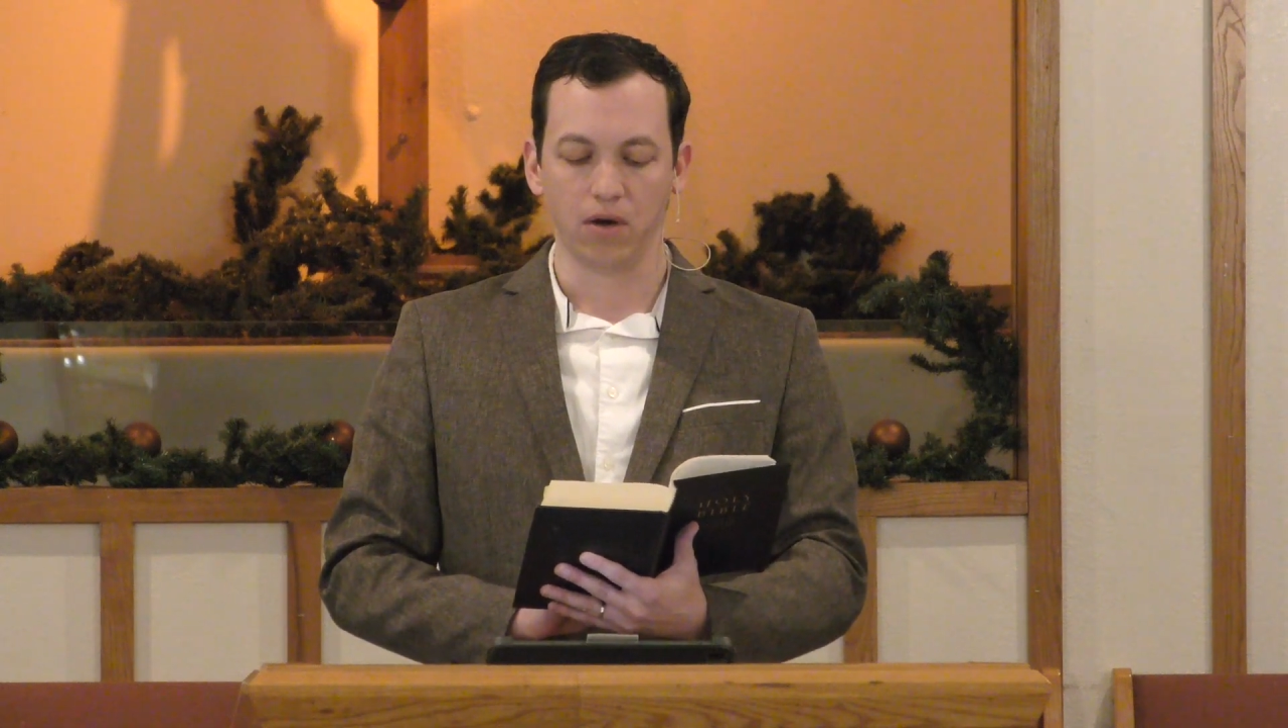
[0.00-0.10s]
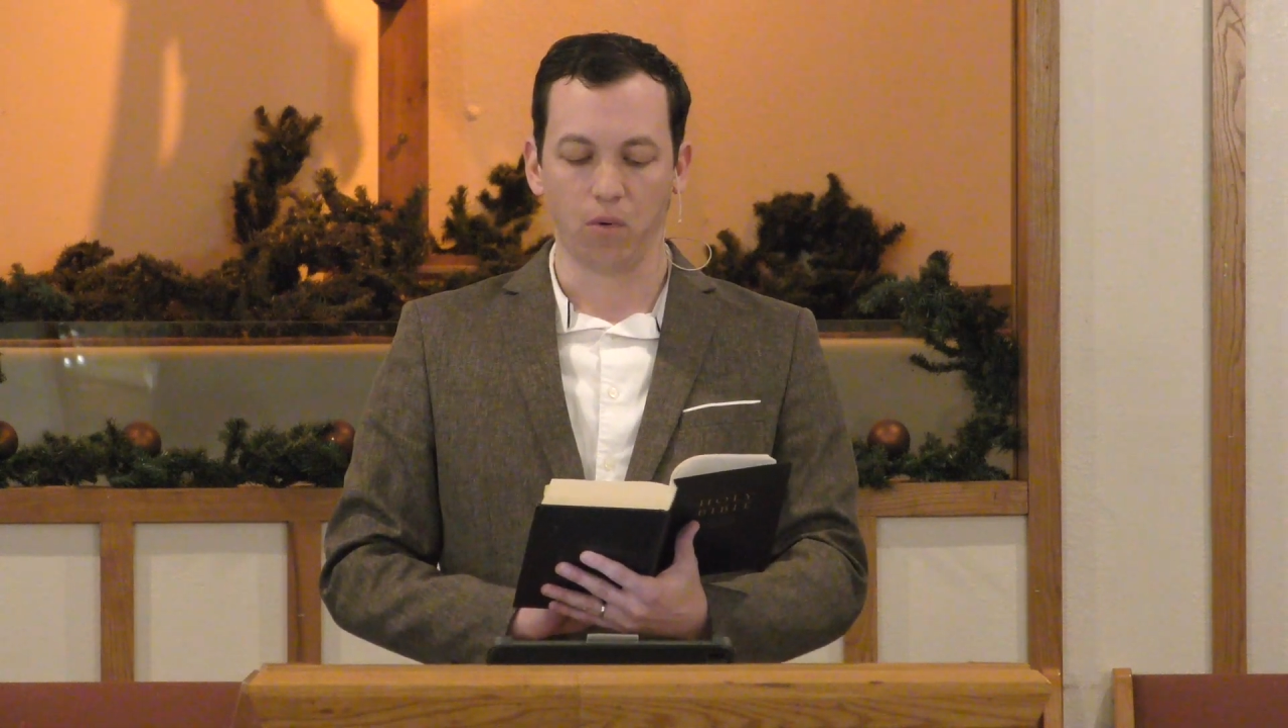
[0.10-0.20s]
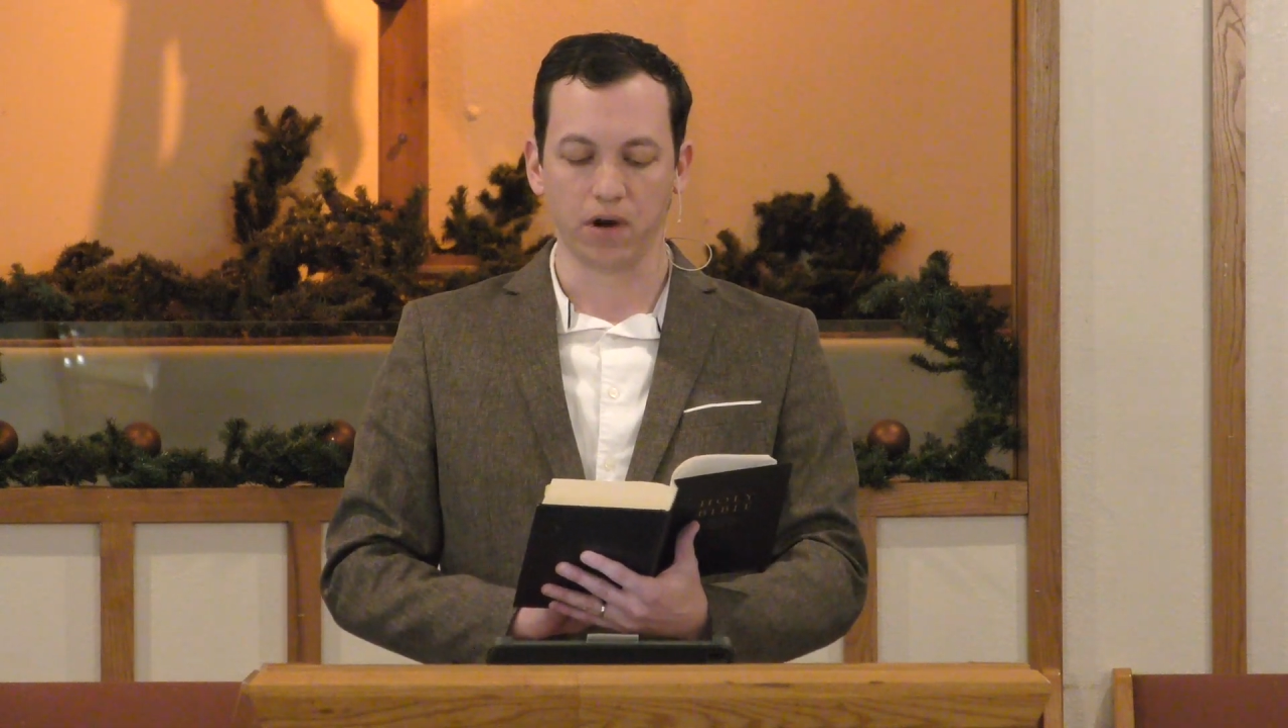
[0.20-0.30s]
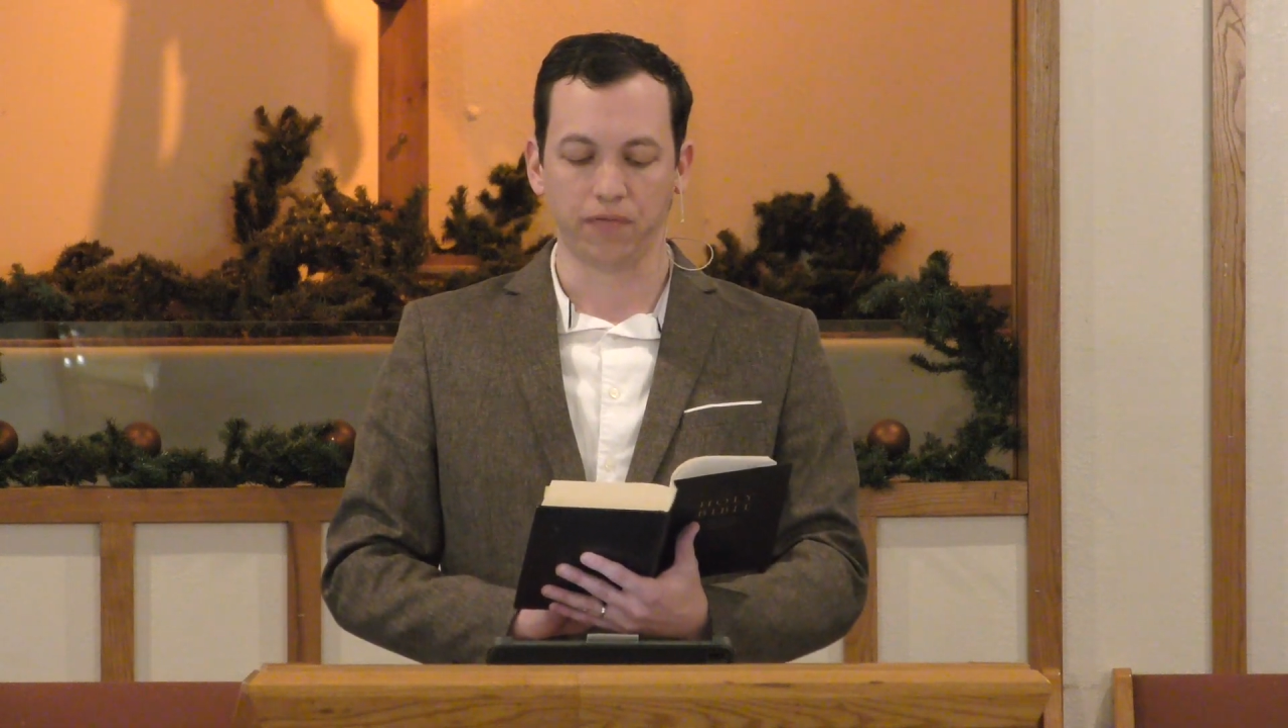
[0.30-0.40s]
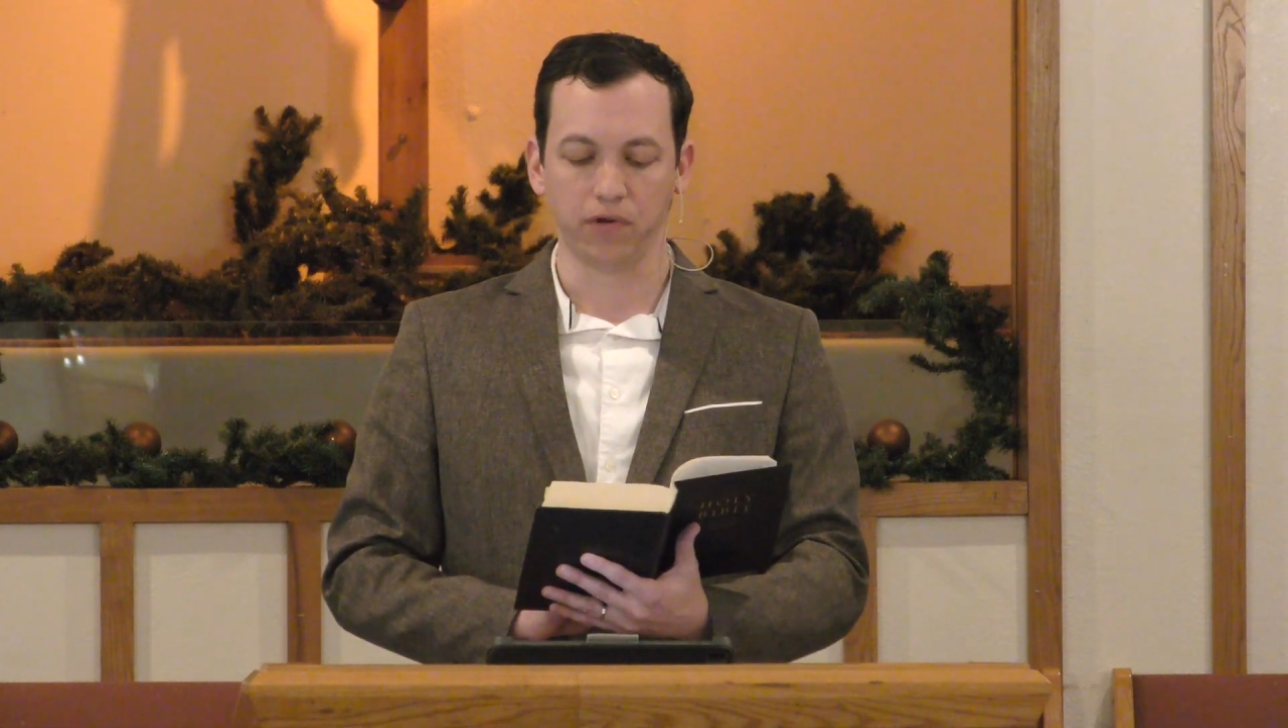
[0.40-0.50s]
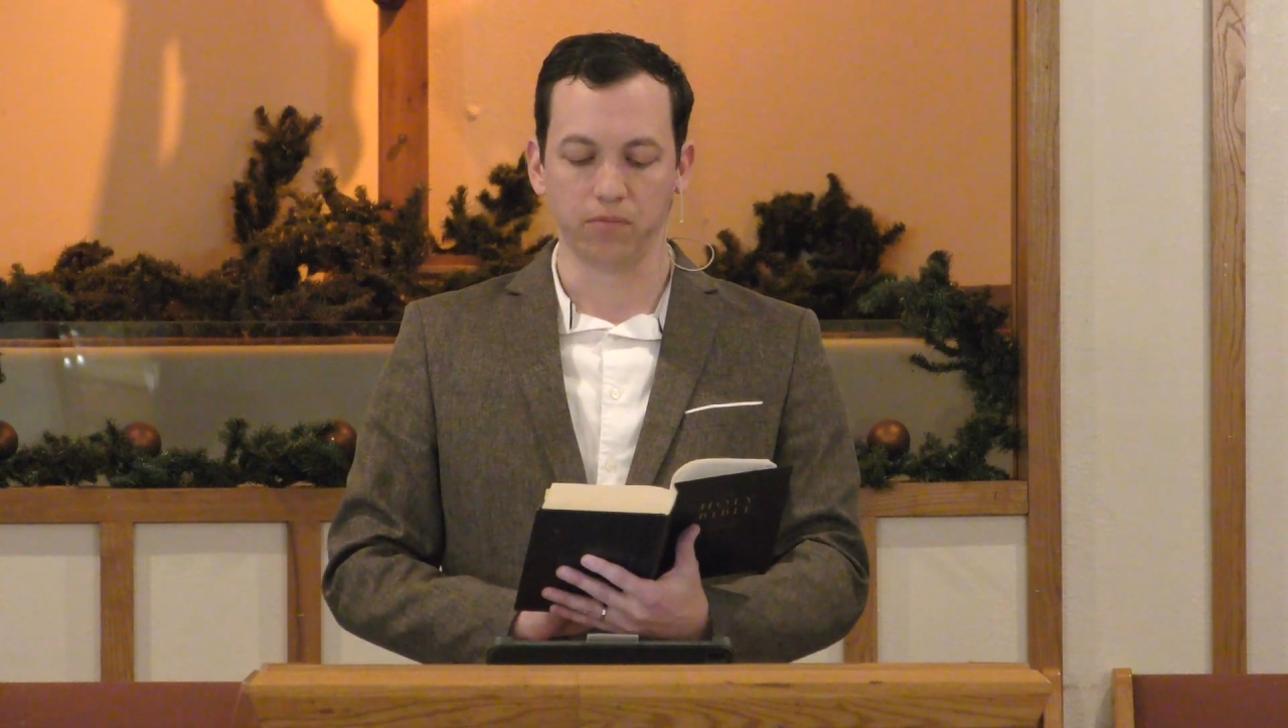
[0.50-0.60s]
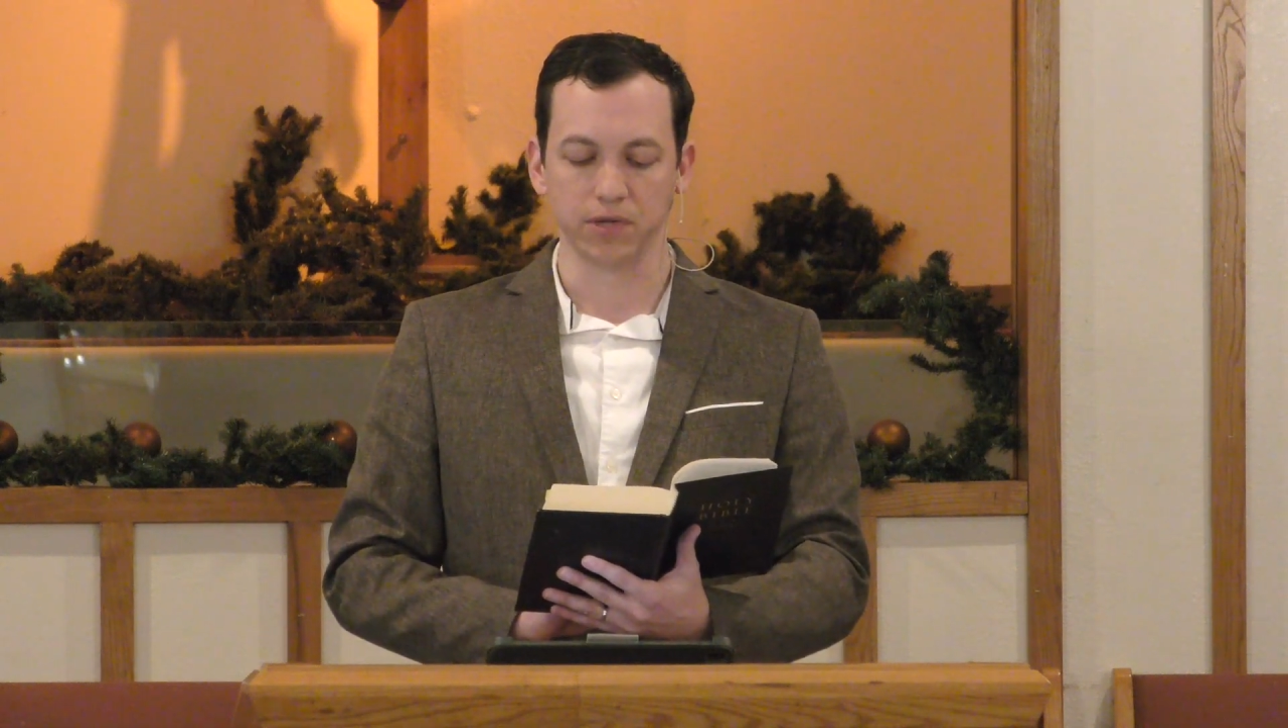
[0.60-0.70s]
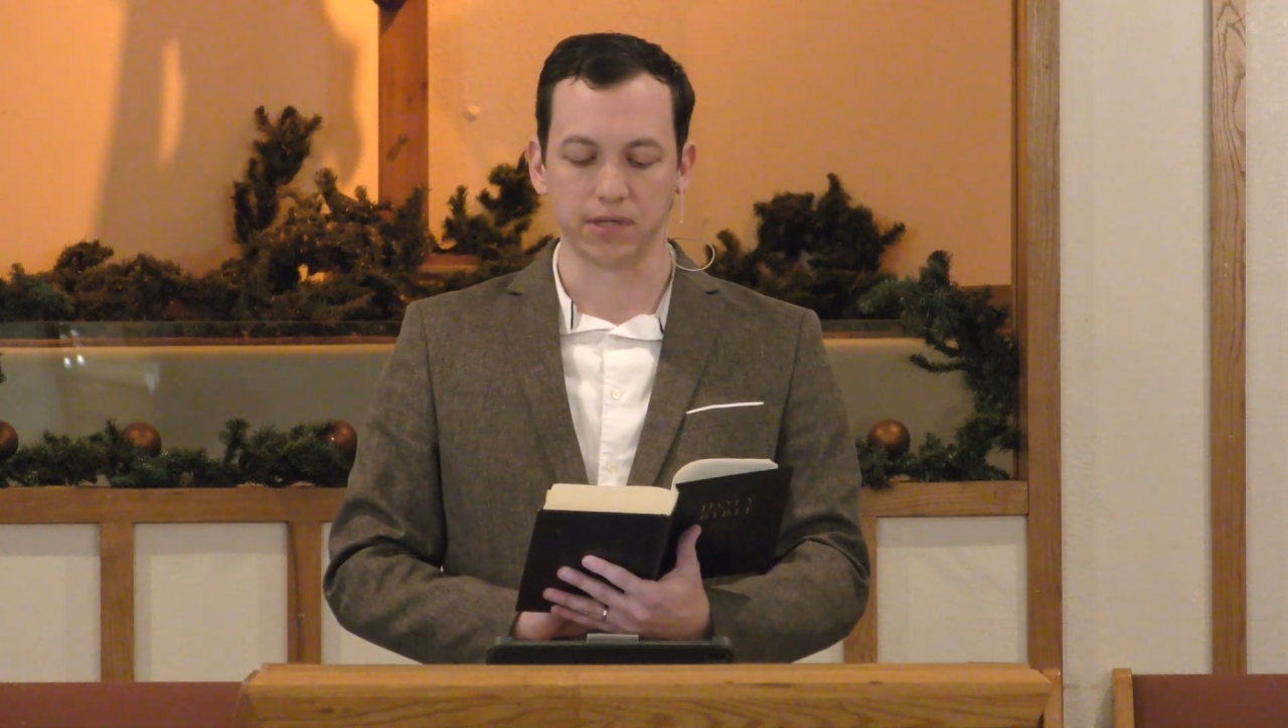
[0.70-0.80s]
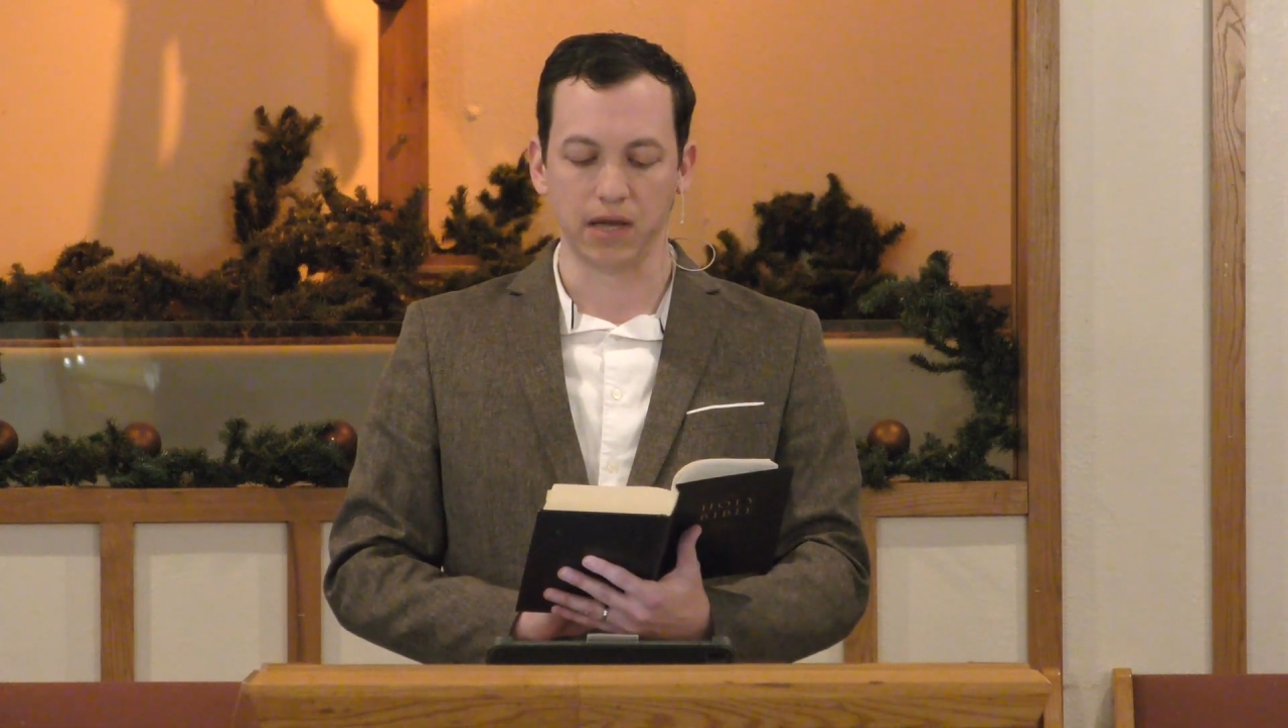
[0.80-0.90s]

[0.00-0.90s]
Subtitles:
one of whom was